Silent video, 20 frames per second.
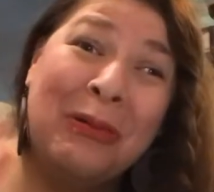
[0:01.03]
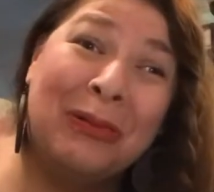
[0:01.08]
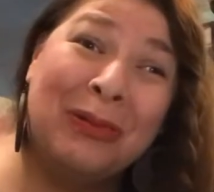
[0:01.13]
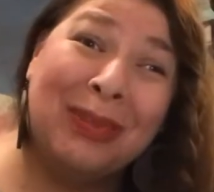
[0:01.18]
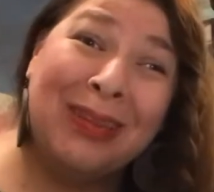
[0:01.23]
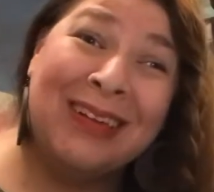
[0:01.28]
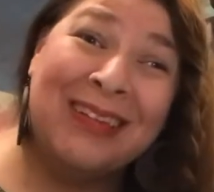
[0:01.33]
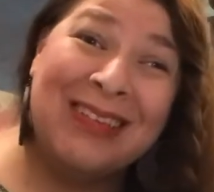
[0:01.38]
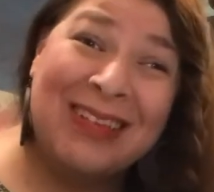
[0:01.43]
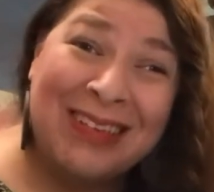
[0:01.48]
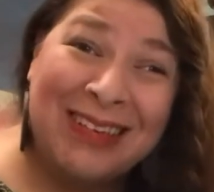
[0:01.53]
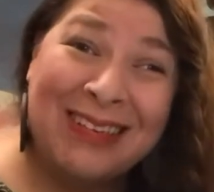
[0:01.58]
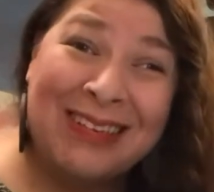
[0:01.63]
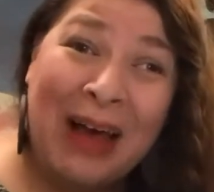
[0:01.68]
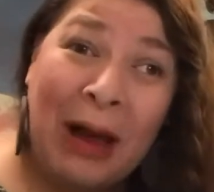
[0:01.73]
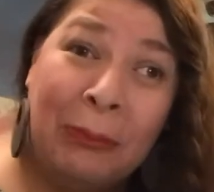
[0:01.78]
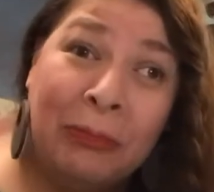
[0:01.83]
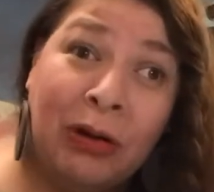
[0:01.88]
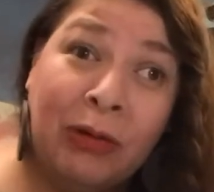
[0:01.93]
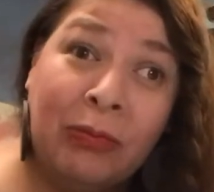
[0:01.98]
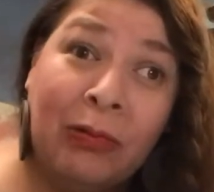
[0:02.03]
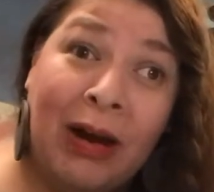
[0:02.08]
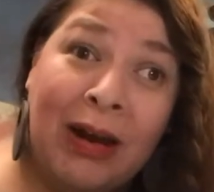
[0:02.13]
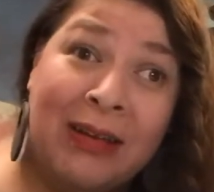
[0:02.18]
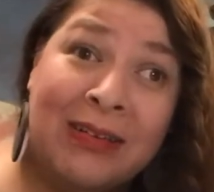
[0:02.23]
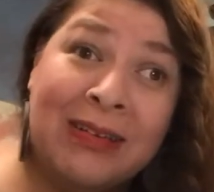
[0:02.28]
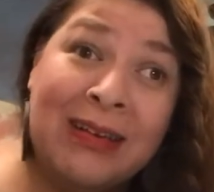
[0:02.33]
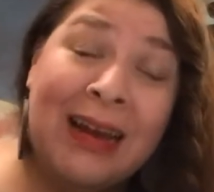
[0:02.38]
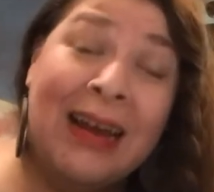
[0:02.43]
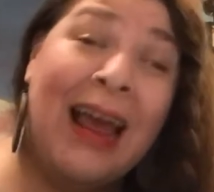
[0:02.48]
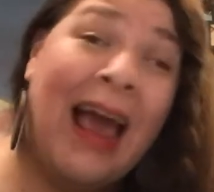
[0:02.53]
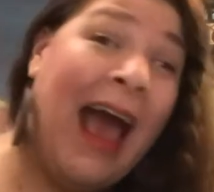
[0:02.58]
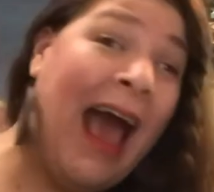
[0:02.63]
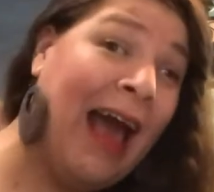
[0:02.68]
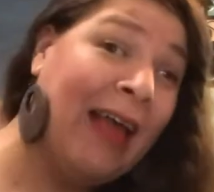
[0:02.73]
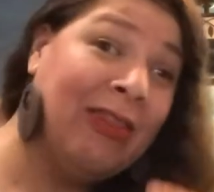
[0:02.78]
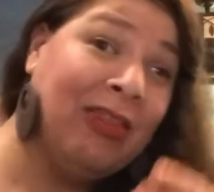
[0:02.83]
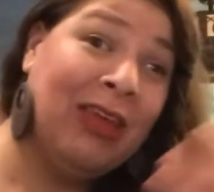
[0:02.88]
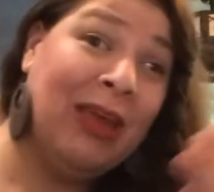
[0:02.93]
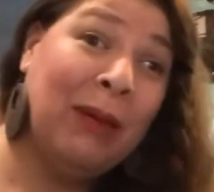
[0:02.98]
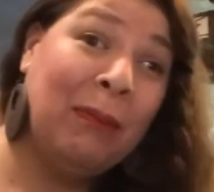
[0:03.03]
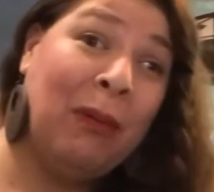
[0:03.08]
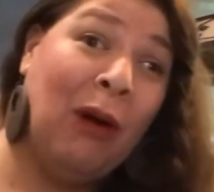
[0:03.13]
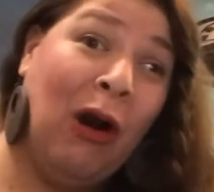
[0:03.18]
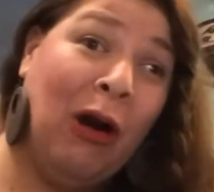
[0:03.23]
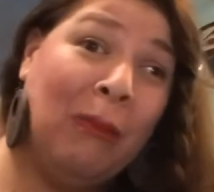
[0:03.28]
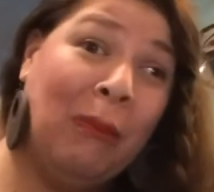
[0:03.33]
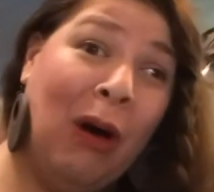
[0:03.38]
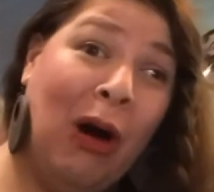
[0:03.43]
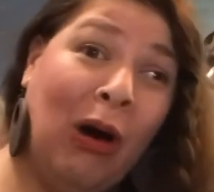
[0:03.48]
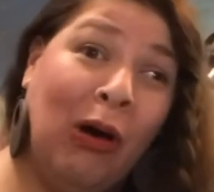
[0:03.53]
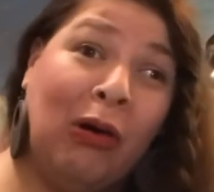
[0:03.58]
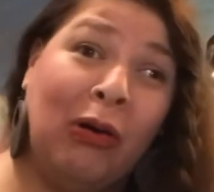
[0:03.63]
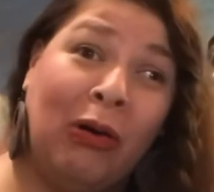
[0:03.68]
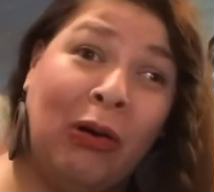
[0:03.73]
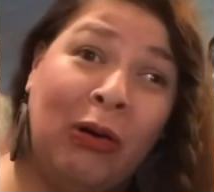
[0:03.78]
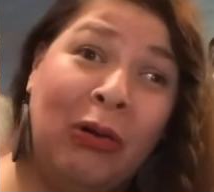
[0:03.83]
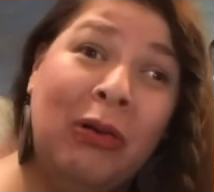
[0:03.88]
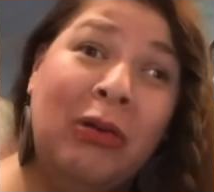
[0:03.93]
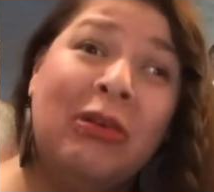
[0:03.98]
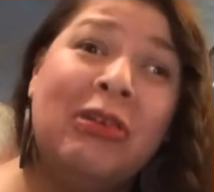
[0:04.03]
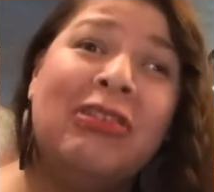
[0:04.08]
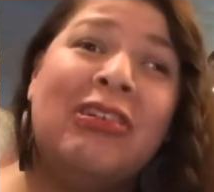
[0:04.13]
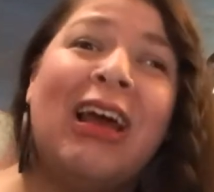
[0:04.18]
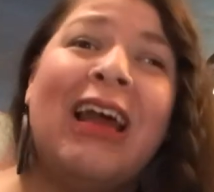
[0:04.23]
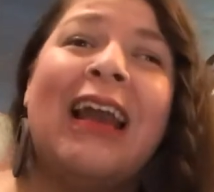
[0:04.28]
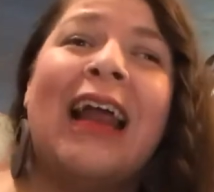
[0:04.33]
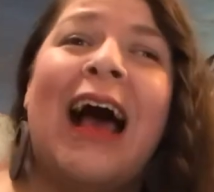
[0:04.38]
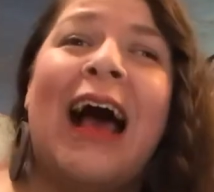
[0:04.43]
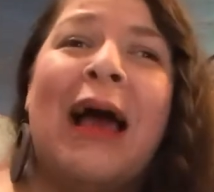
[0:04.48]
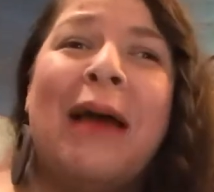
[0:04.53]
this is Sabne Raznik at the apartment of Rouge, and